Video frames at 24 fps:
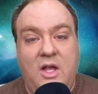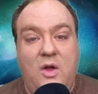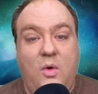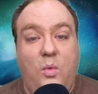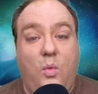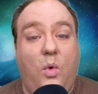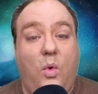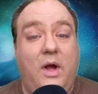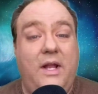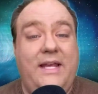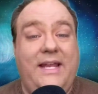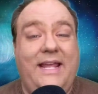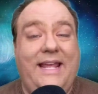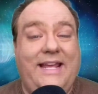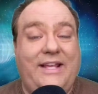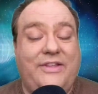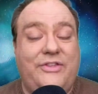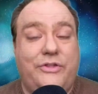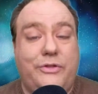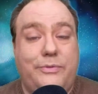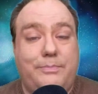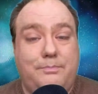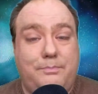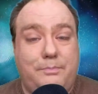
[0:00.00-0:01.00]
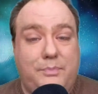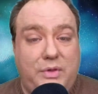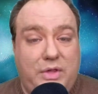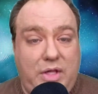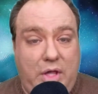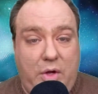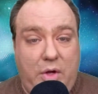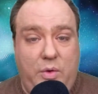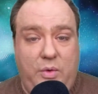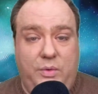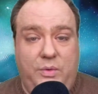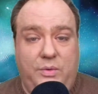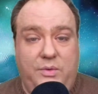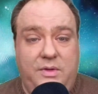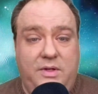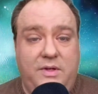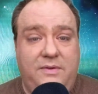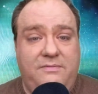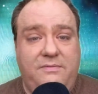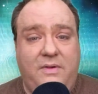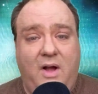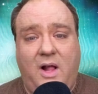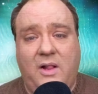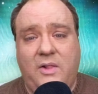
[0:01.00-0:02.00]
would explode
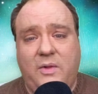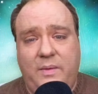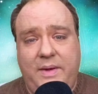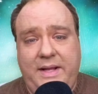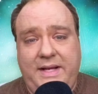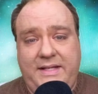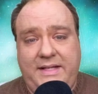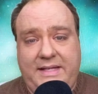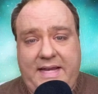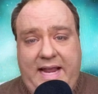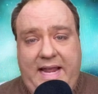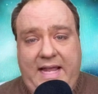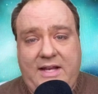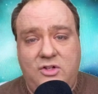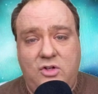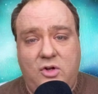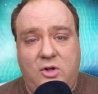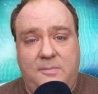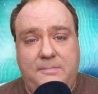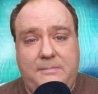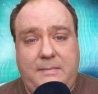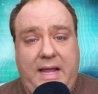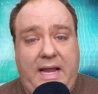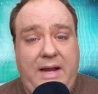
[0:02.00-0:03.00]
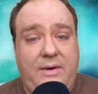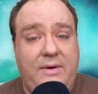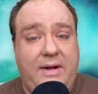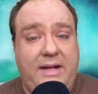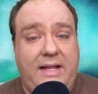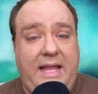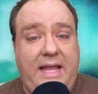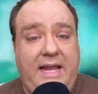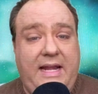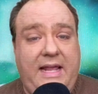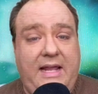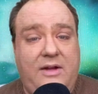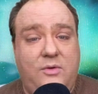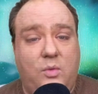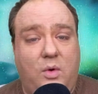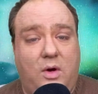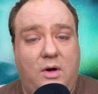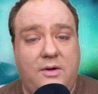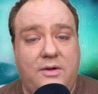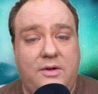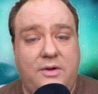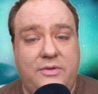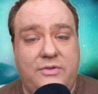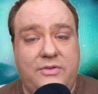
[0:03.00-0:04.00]
following Daniel Myrick and
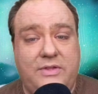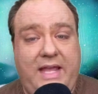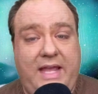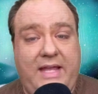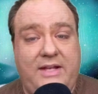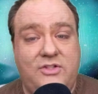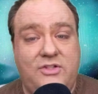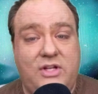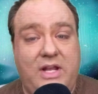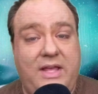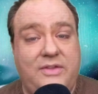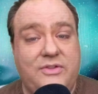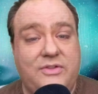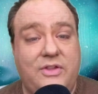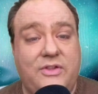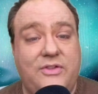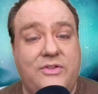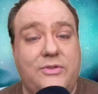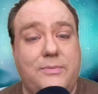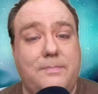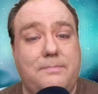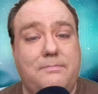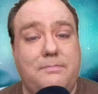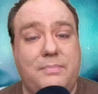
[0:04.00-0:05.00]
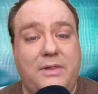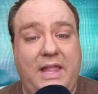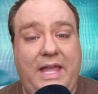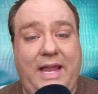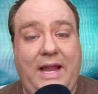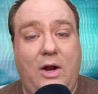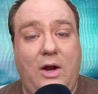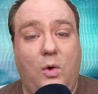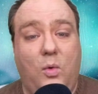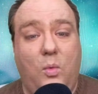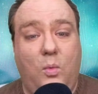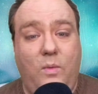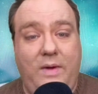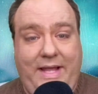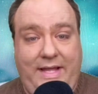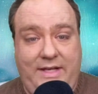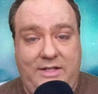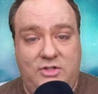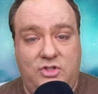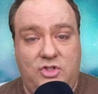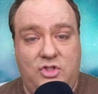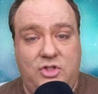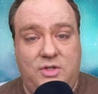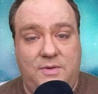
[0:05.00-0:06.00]
Eduardo Sanchez's Blair
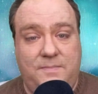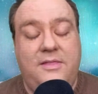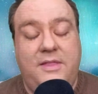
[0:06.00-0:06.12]
Witch.